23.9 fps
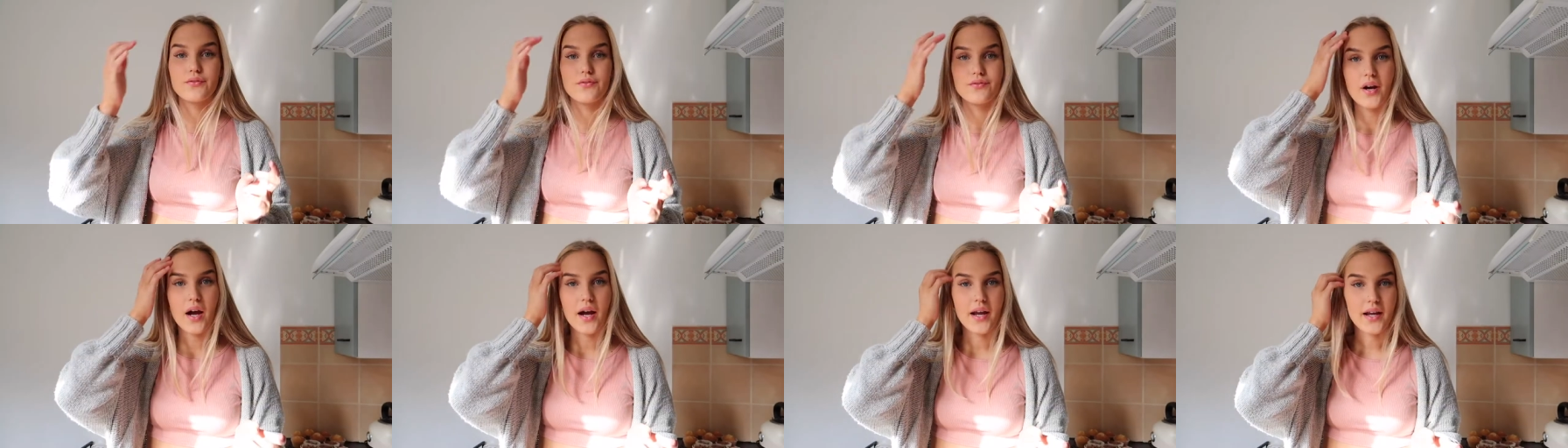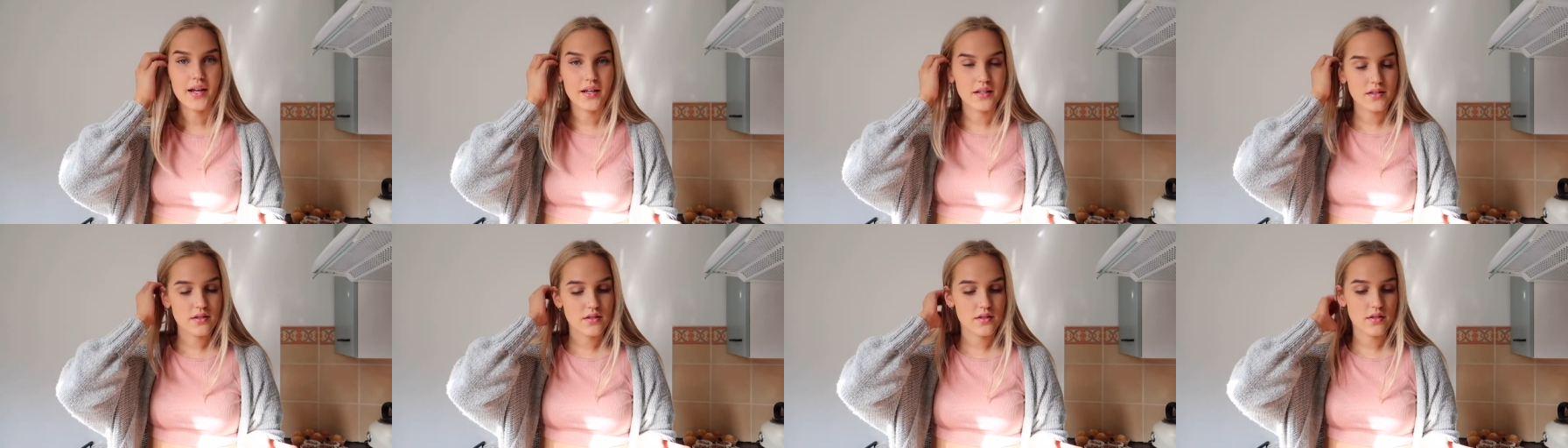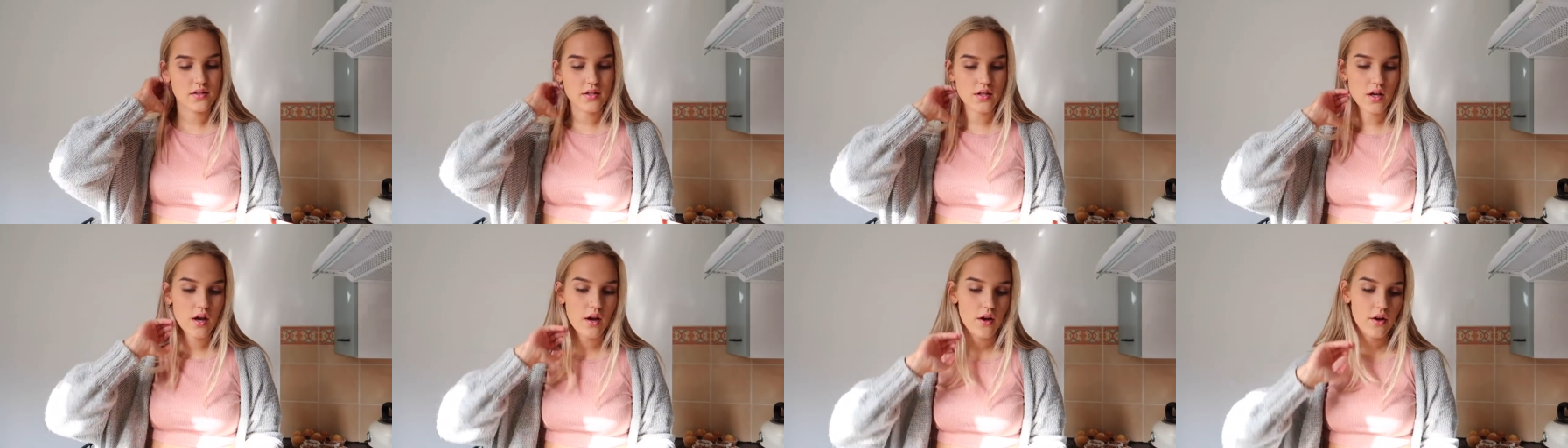Right,
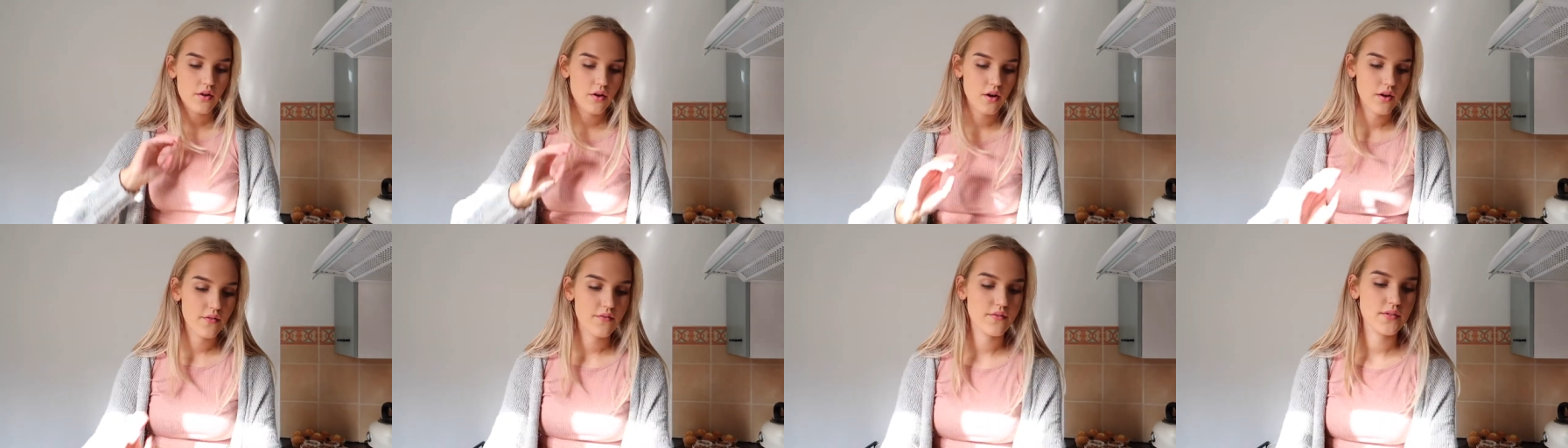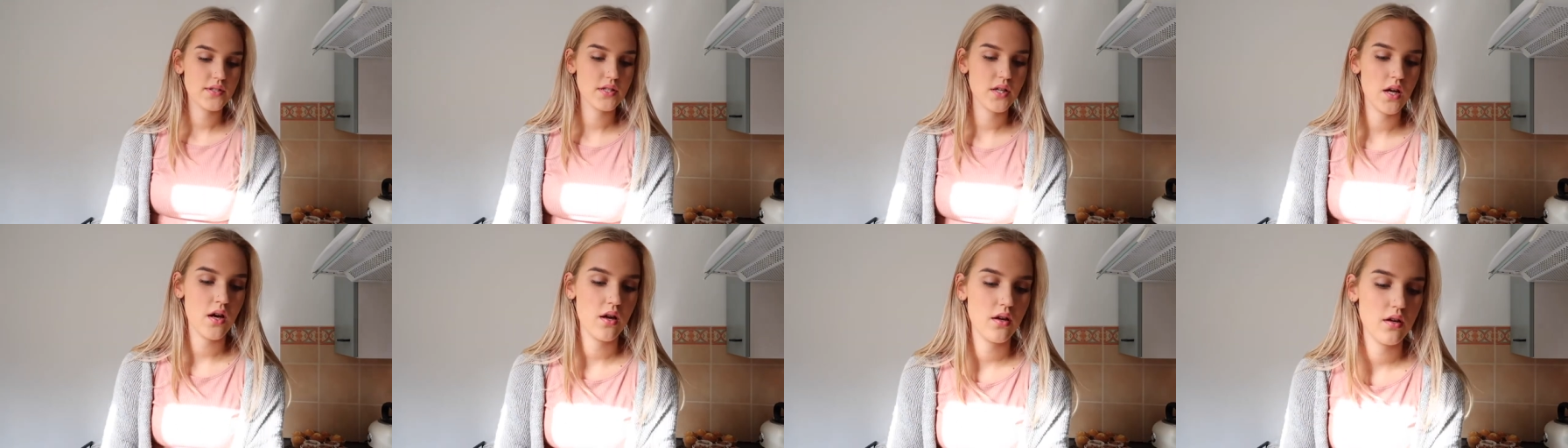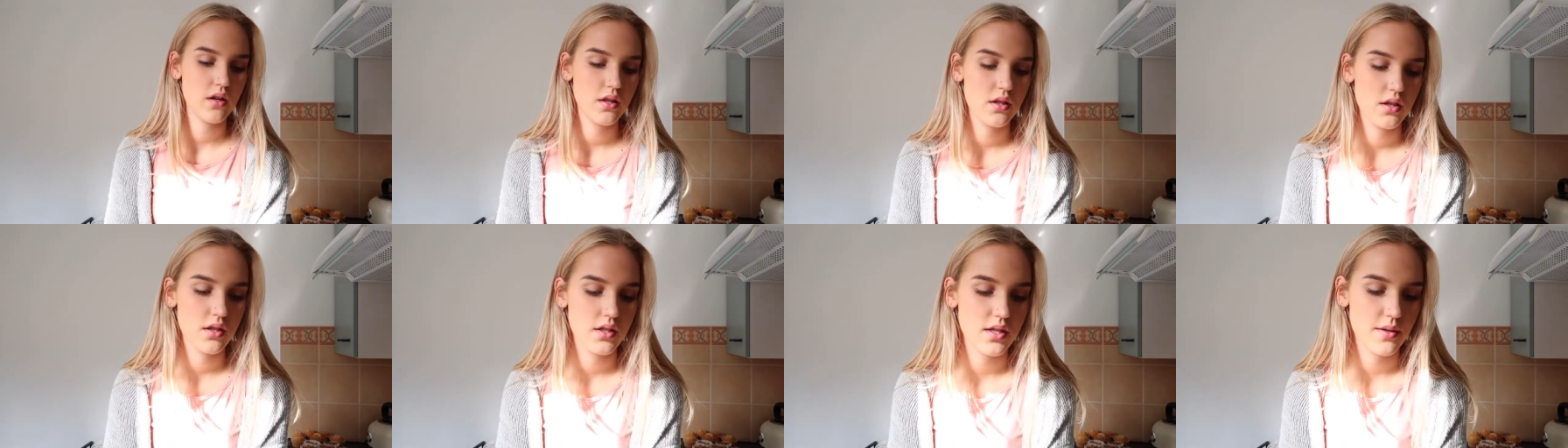so I've
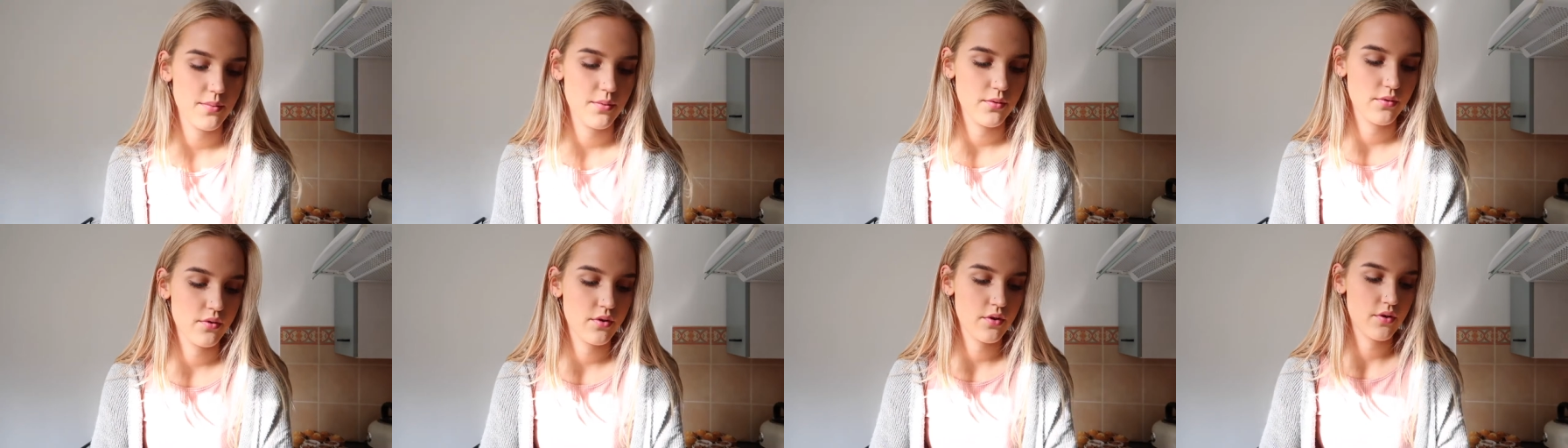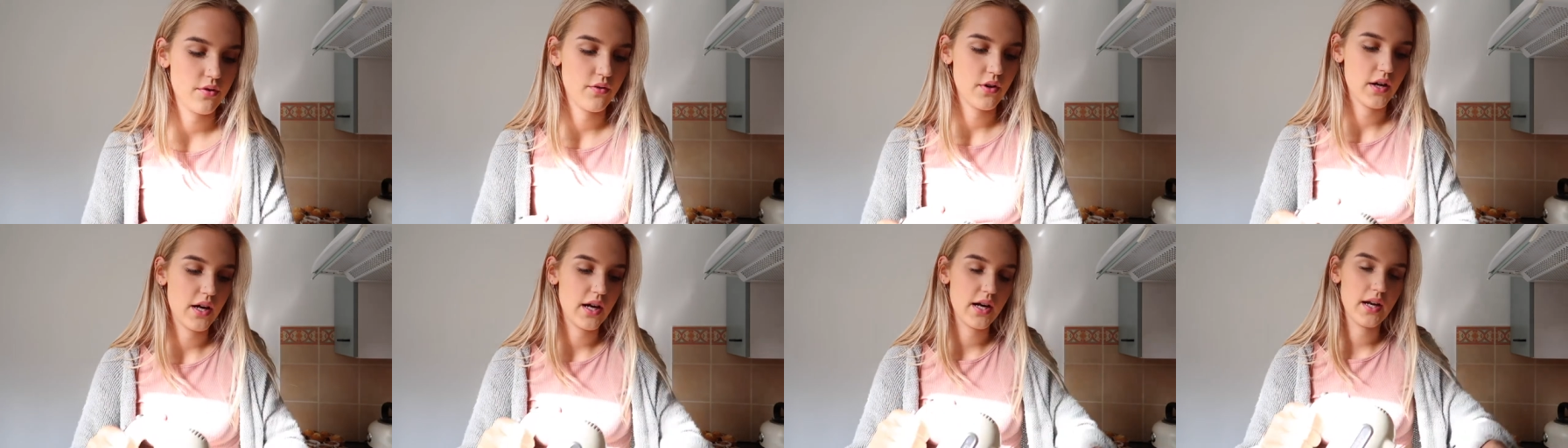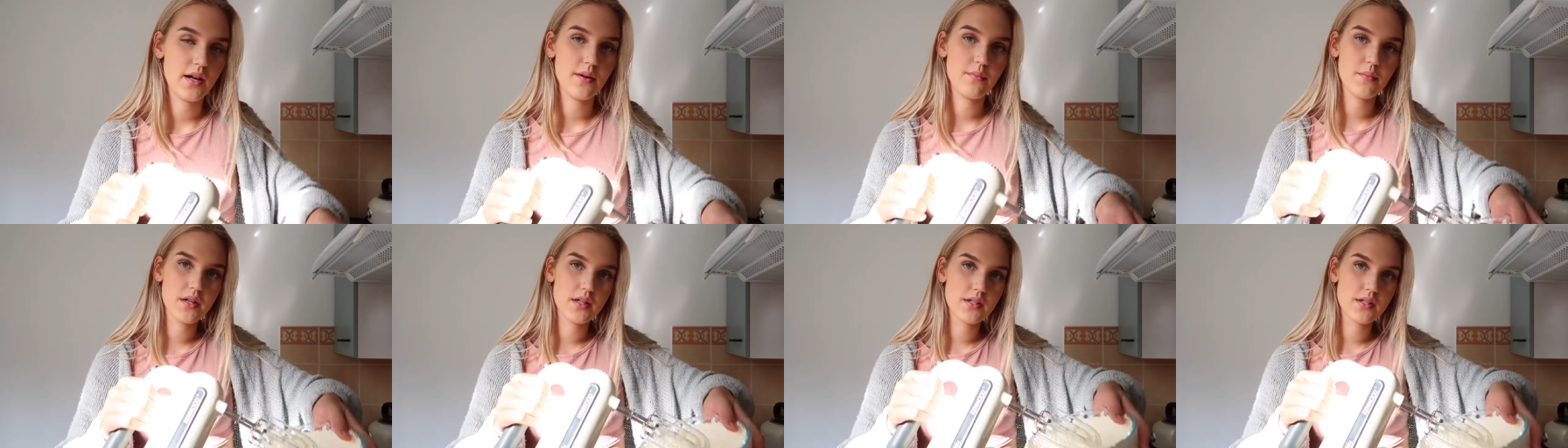done the double cream.